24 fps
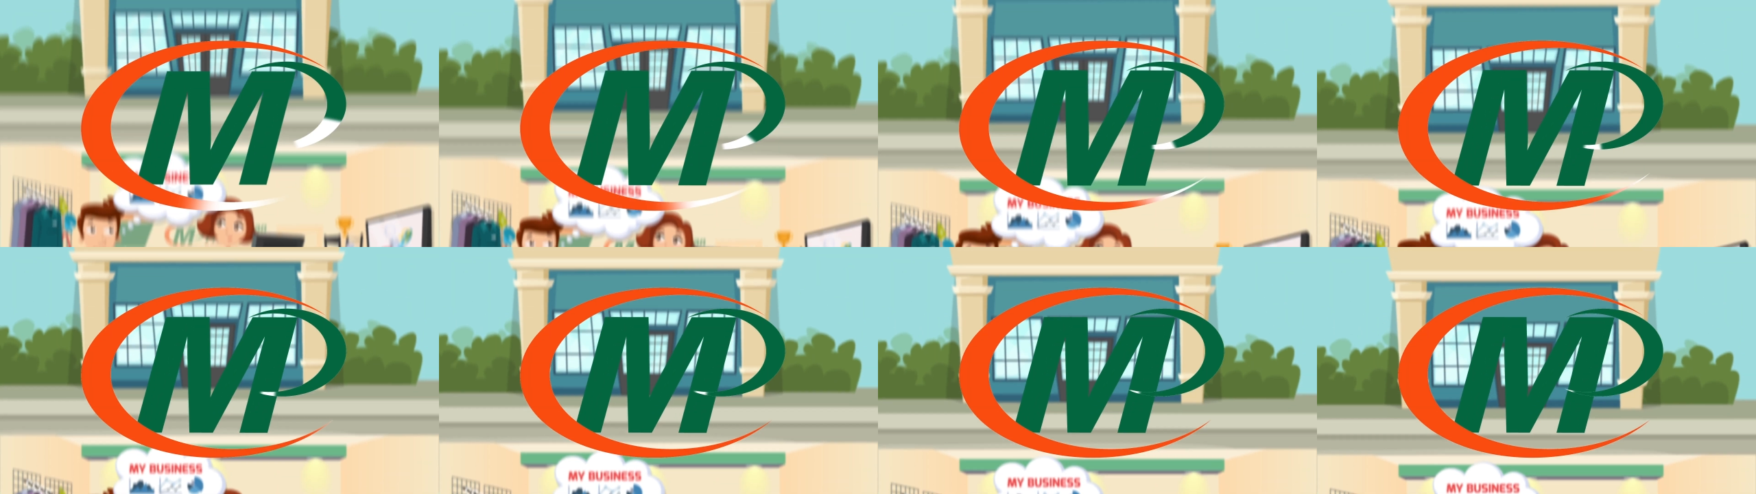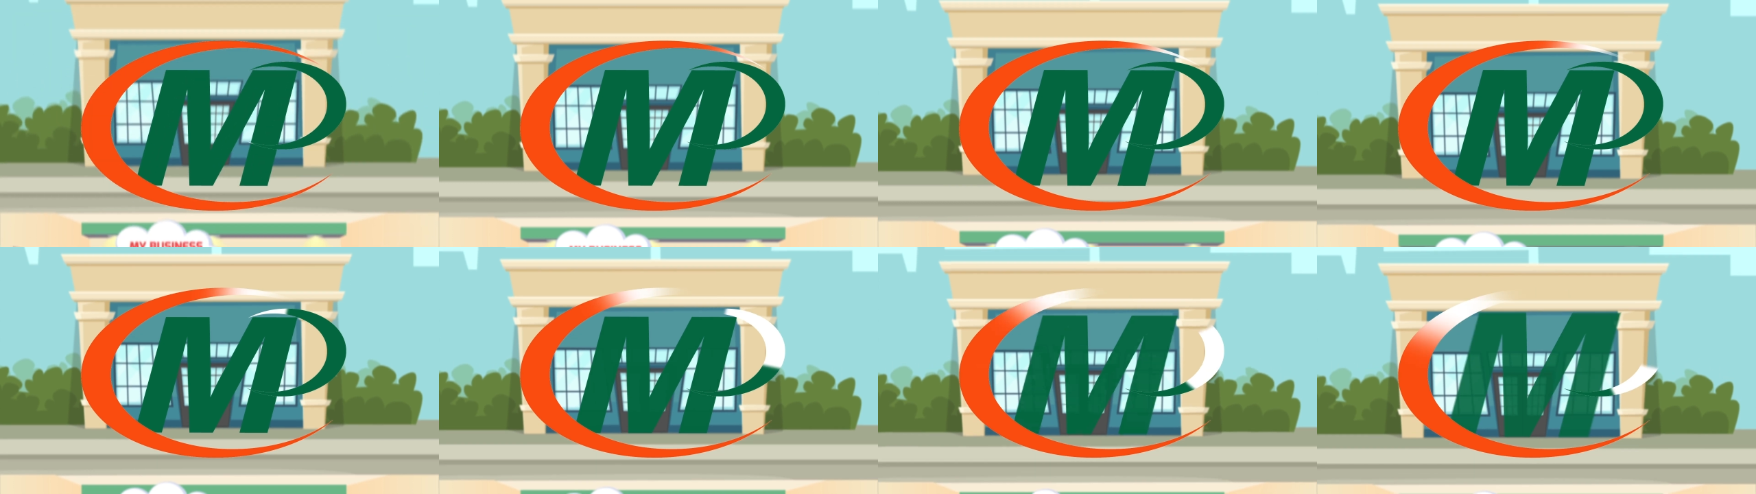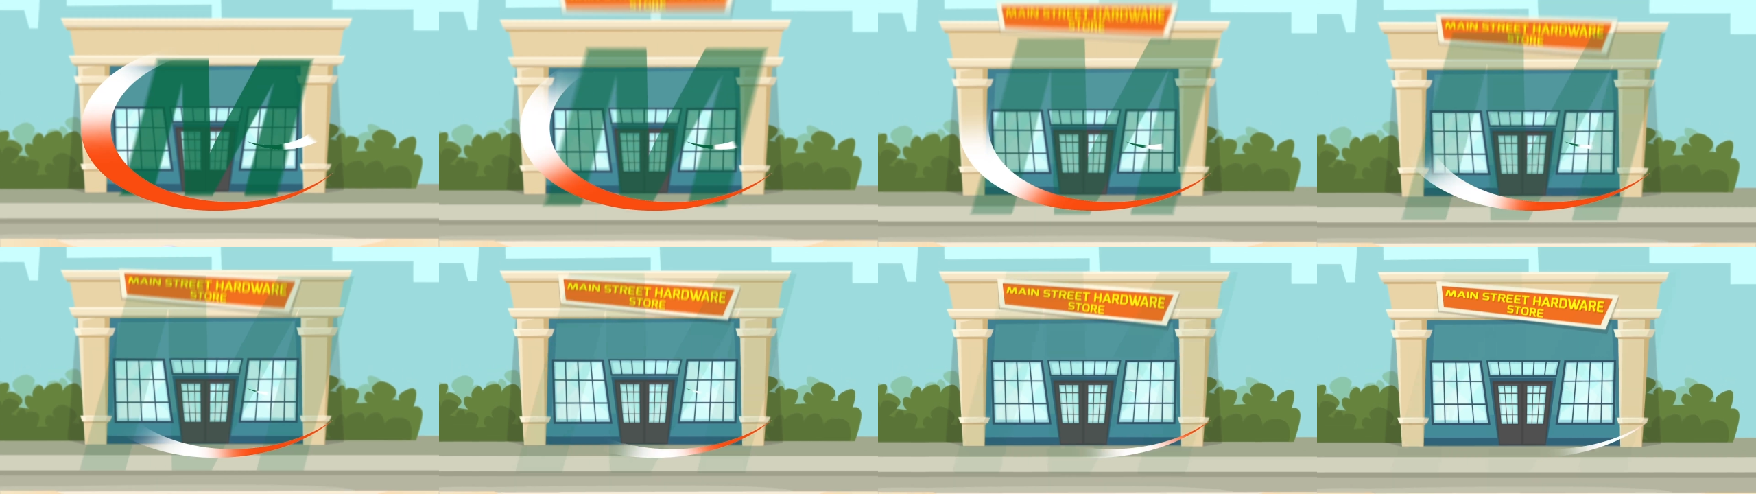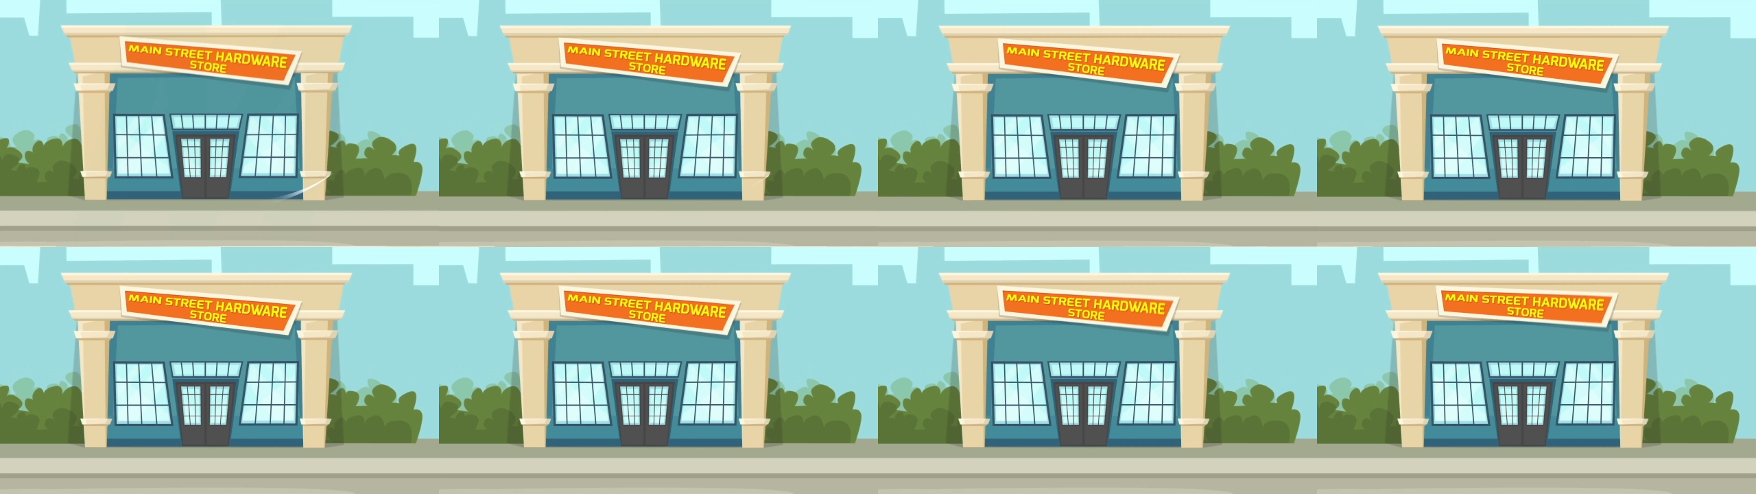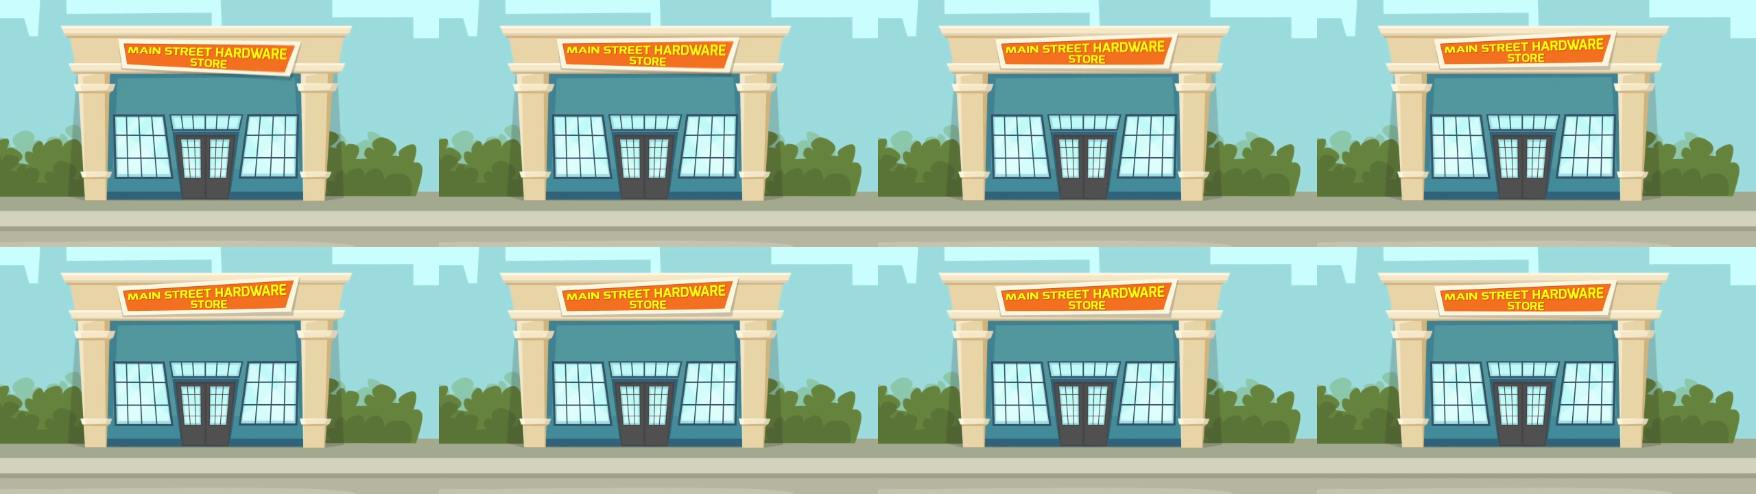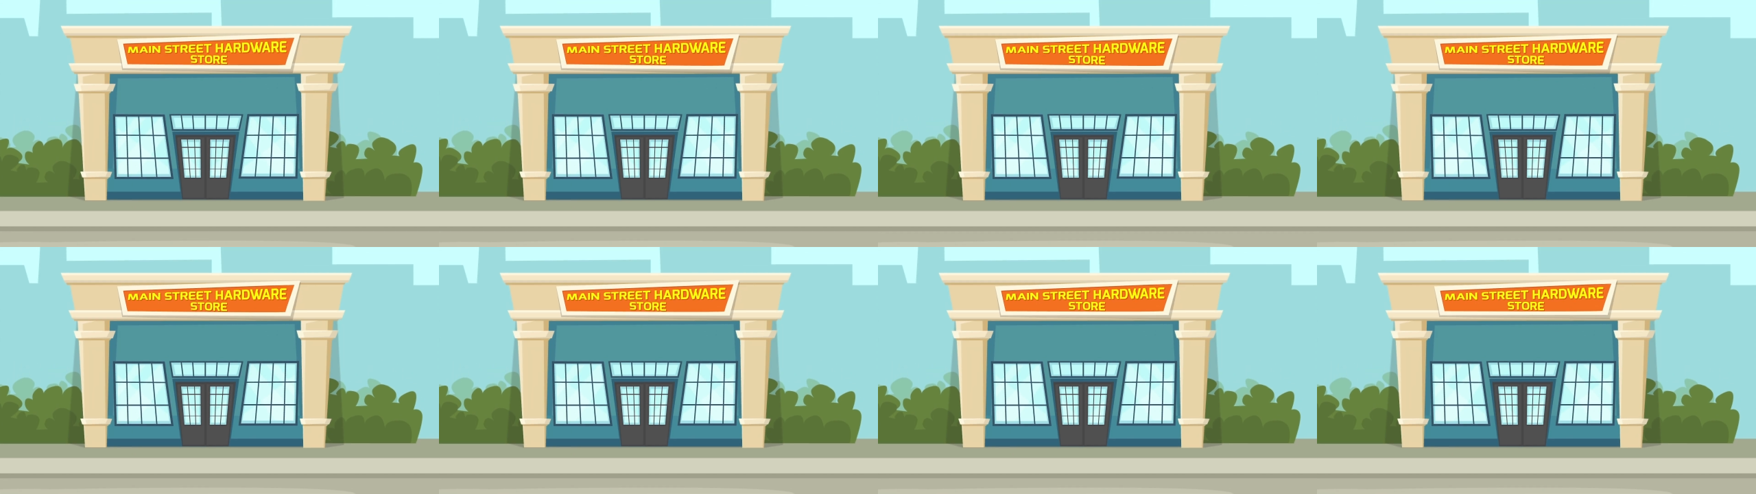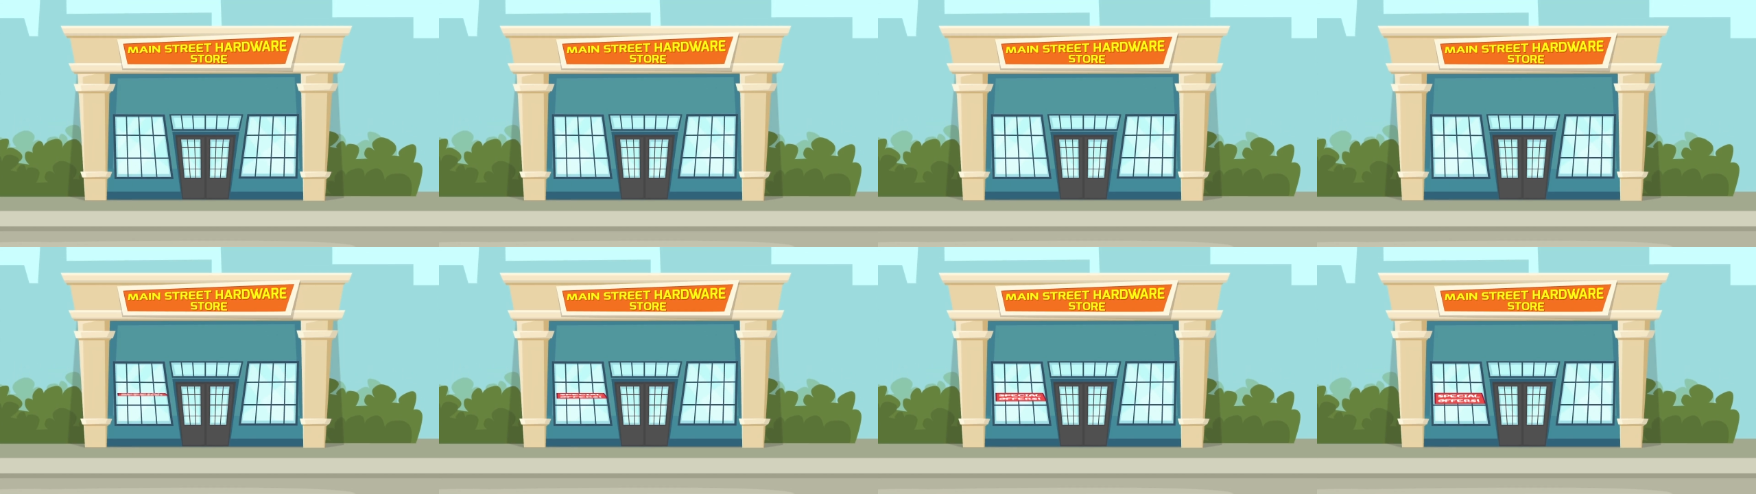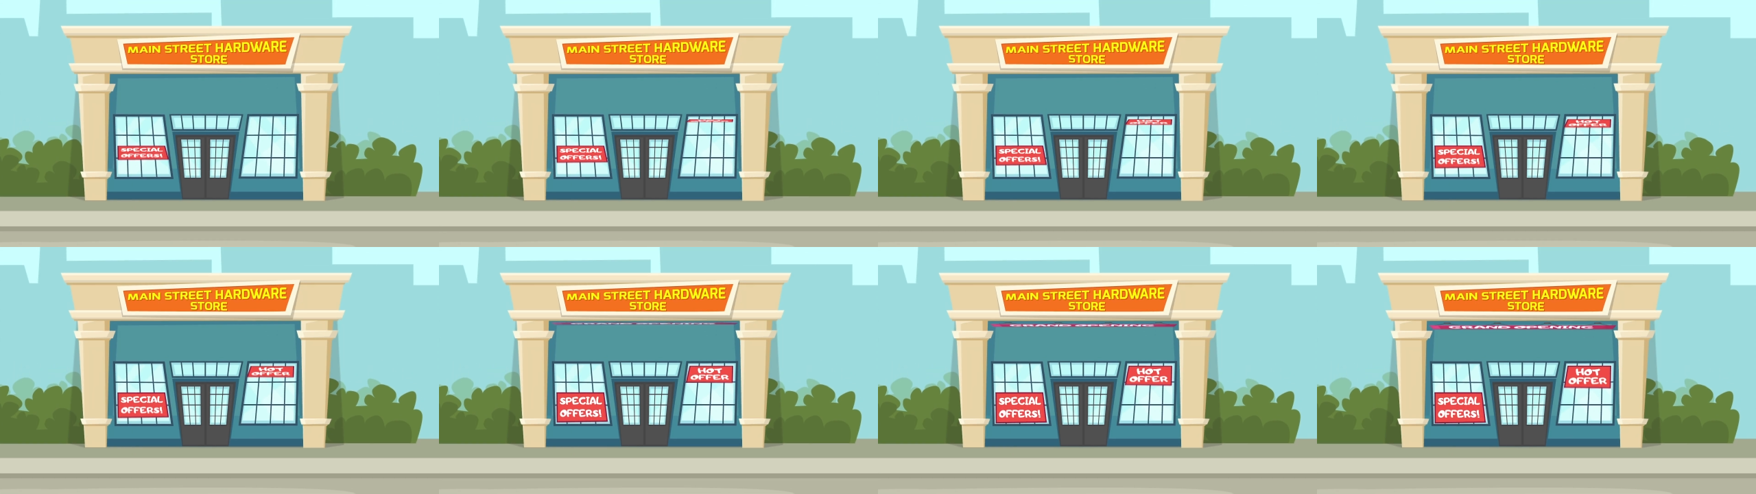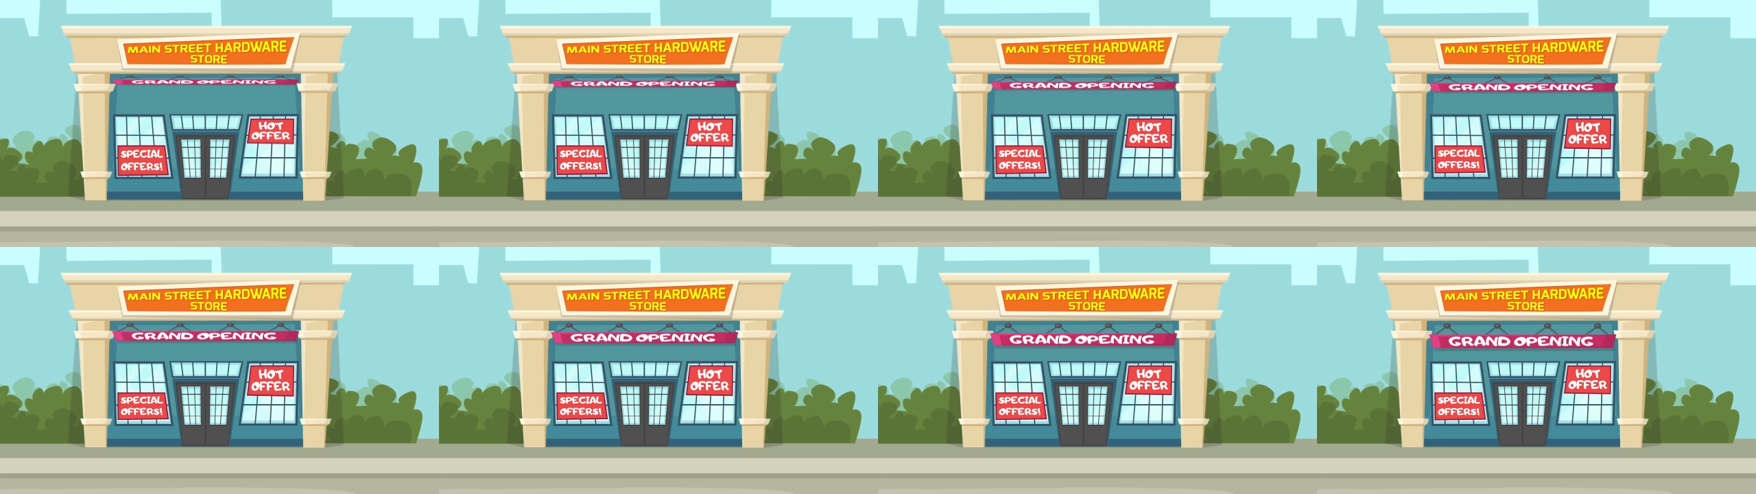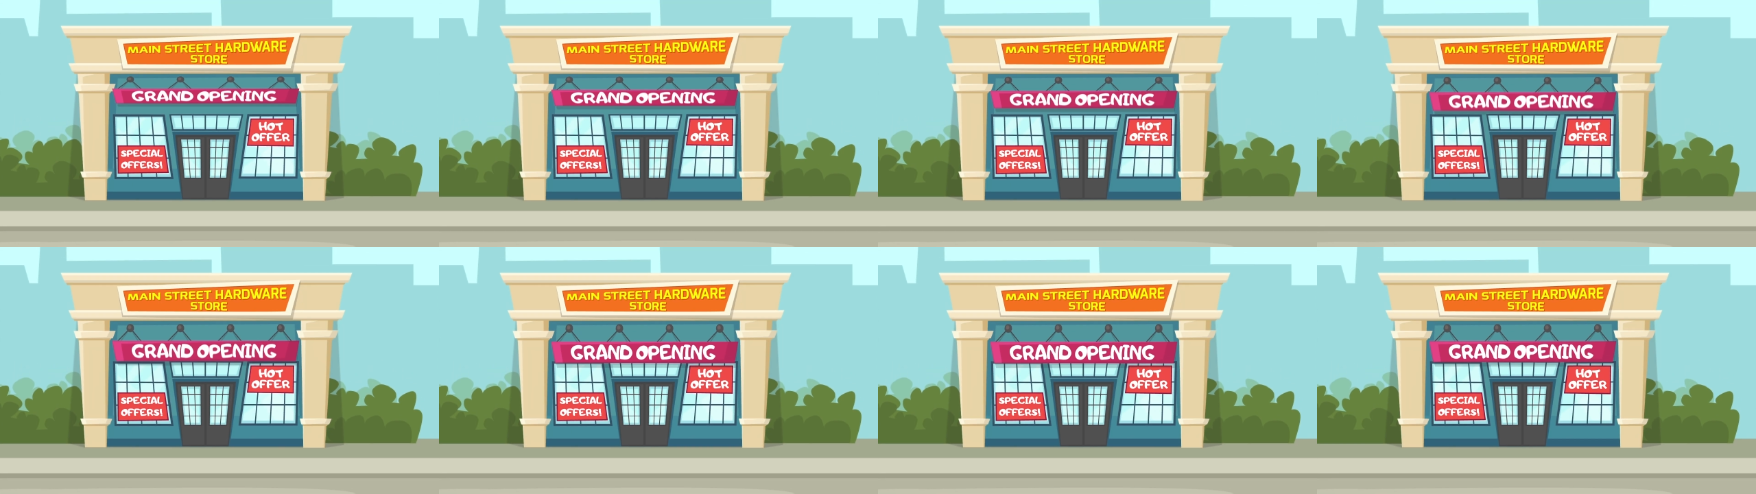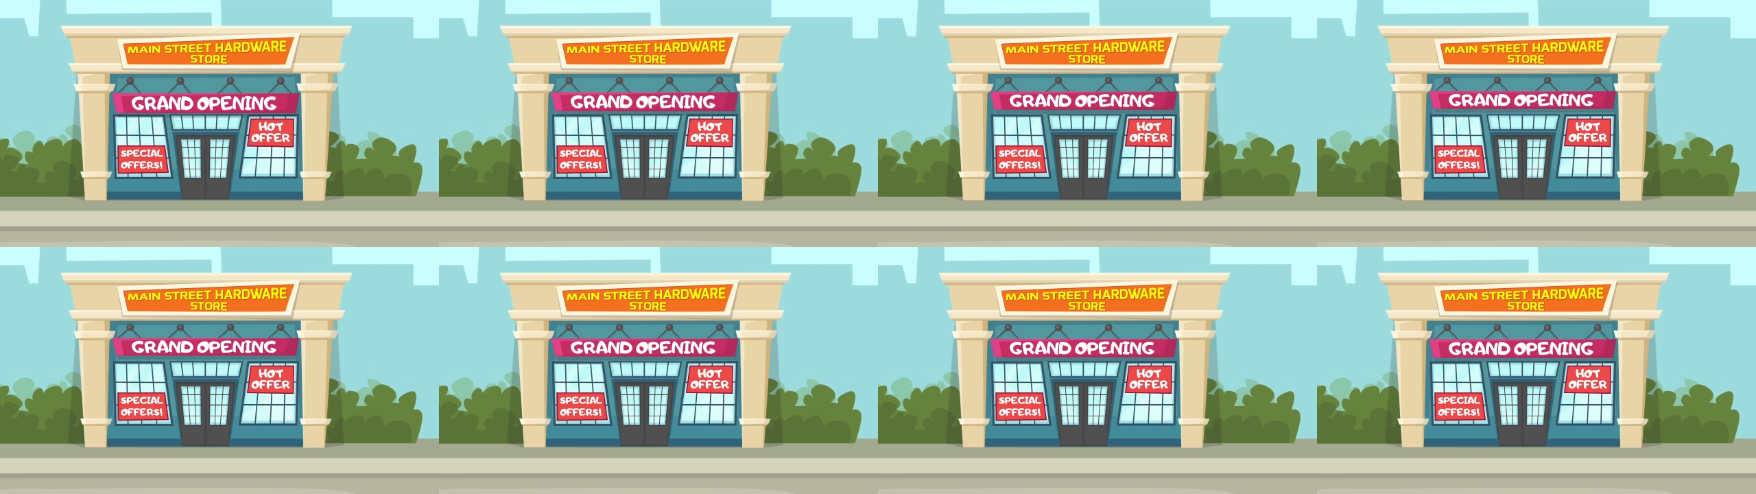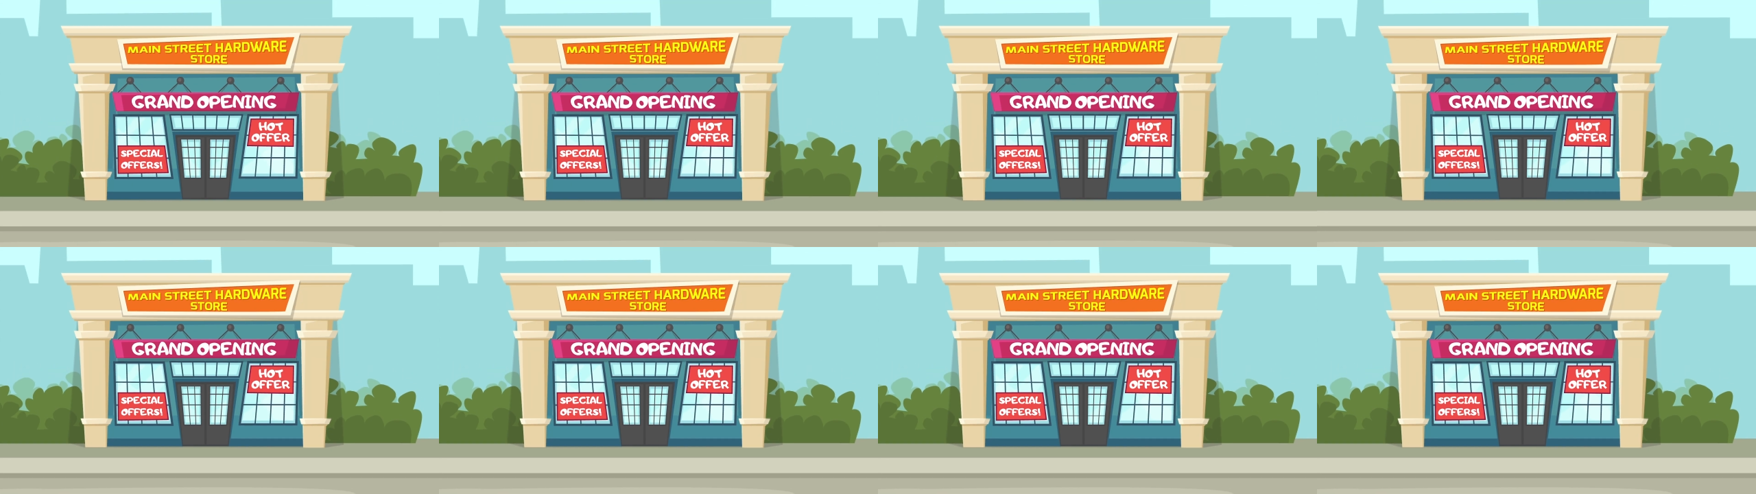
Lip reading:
Nobody's mouth can be seen.